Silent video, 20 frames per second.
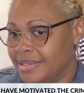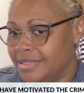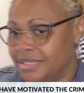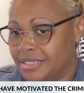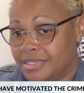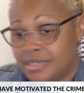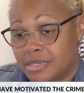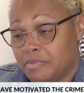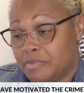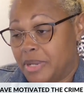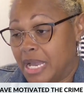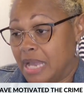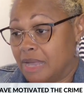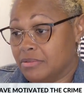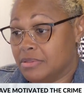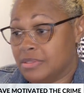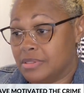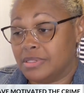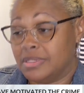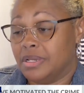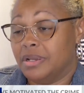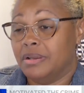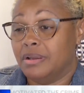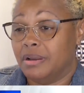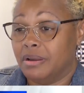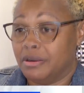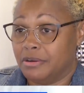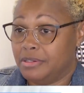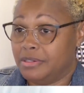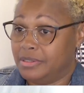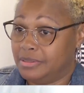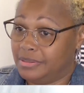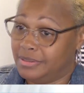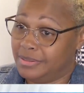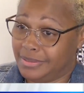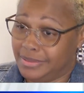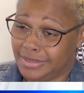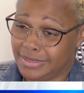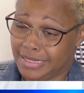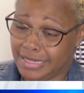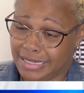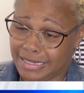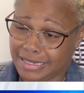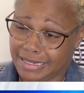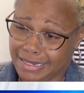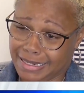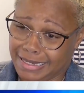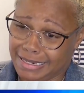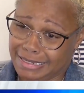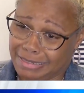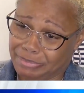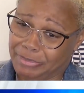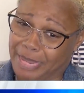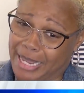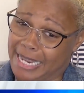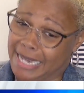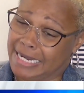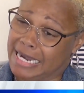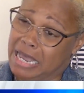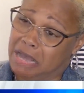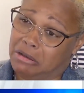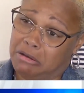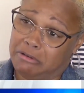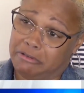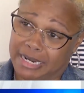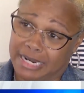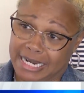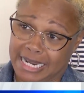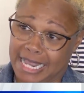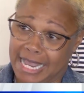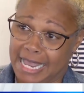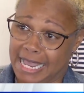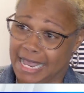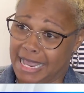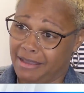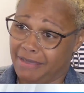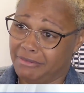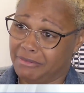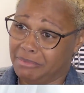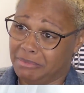Just compounds the hurt and the pain I already had.